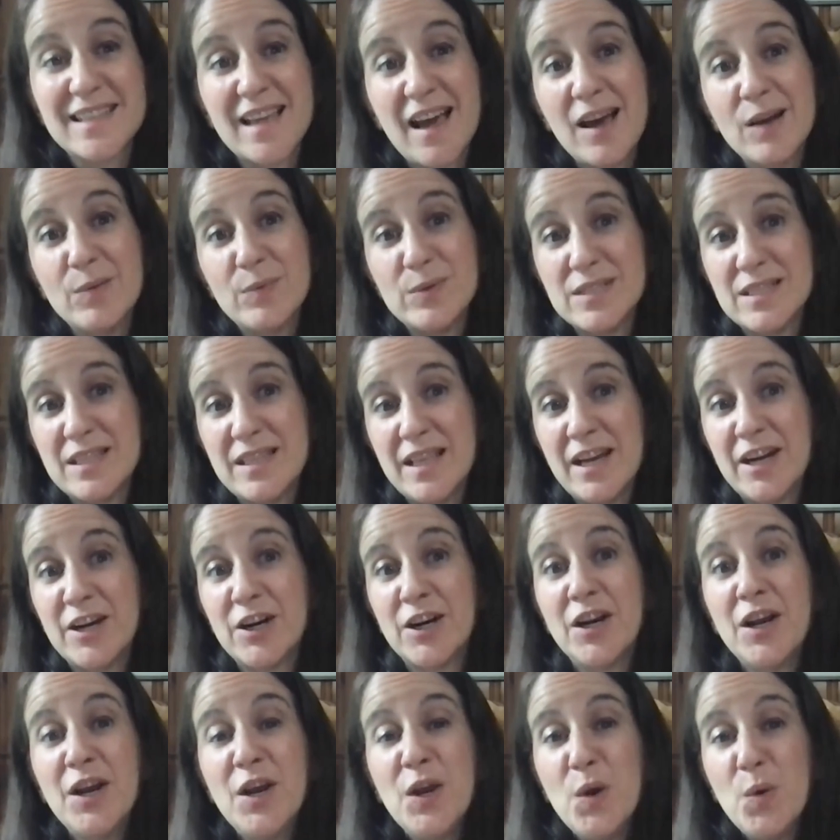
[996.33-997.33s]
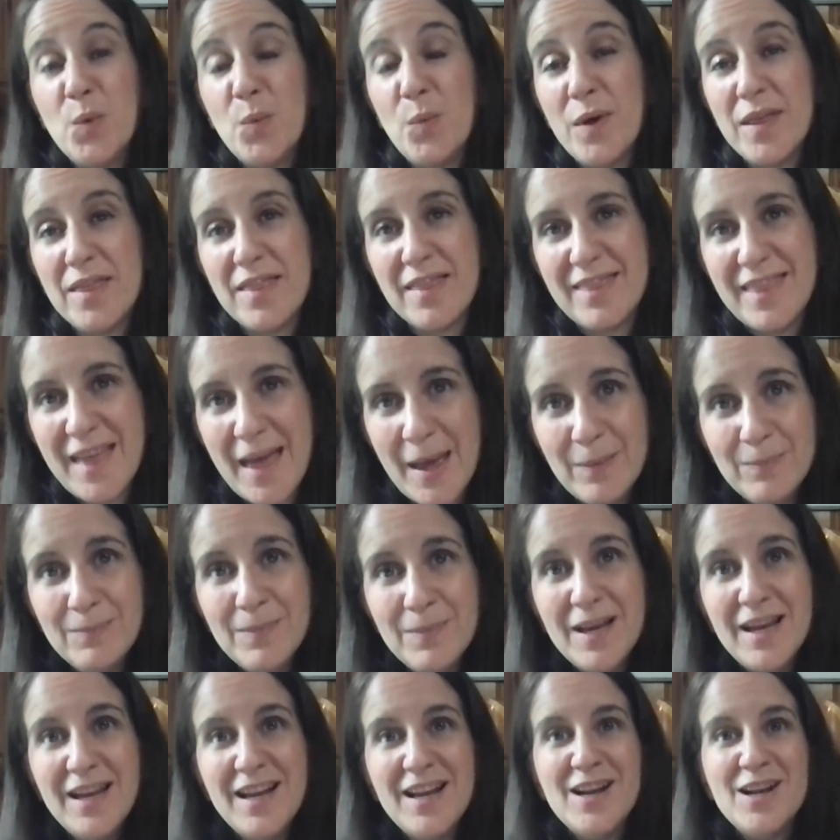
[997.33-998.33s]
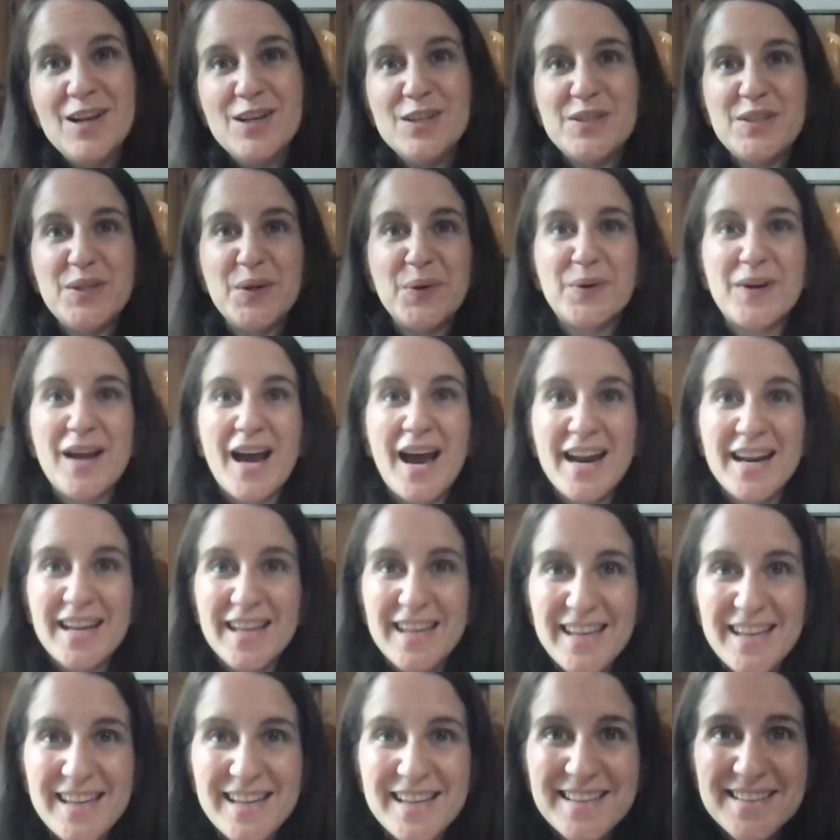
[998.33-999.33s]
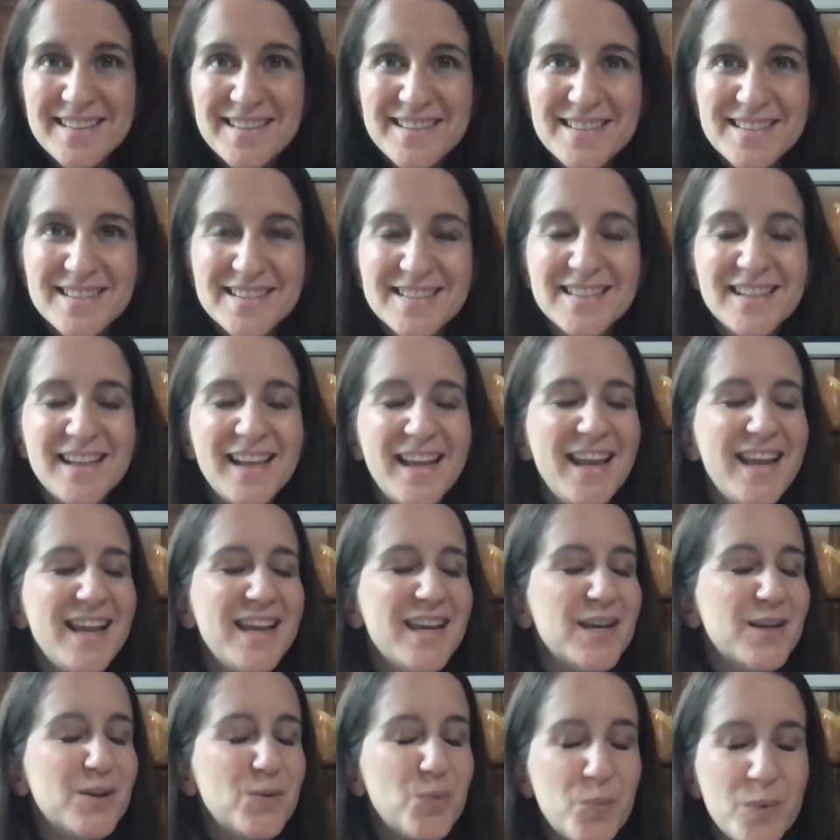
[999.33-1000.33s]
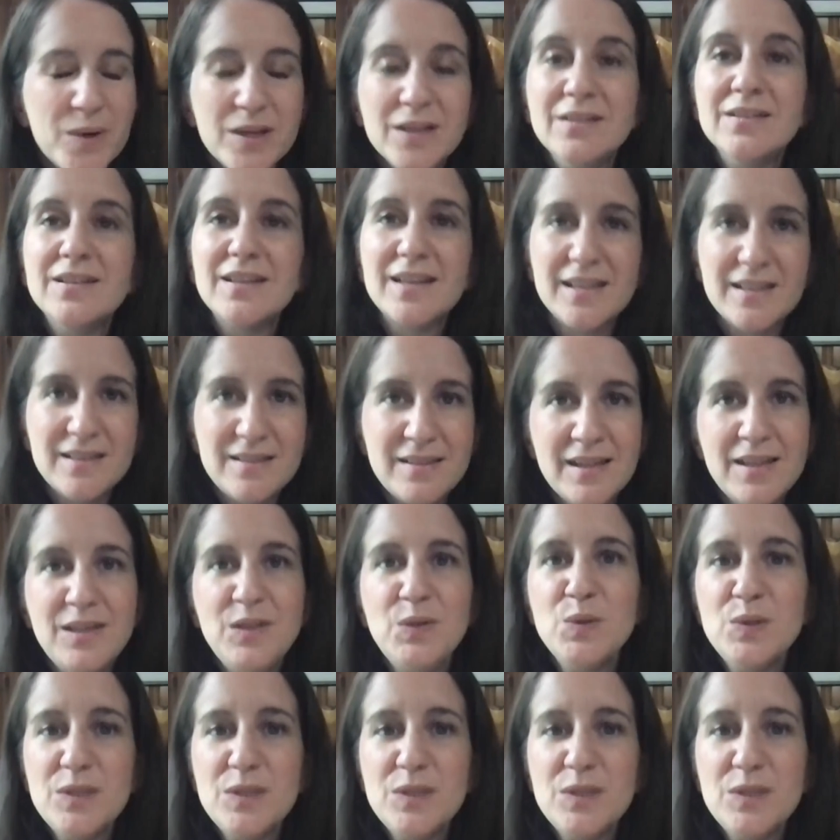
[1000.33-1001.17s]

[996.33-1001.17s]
so God is and will continue to be here with us.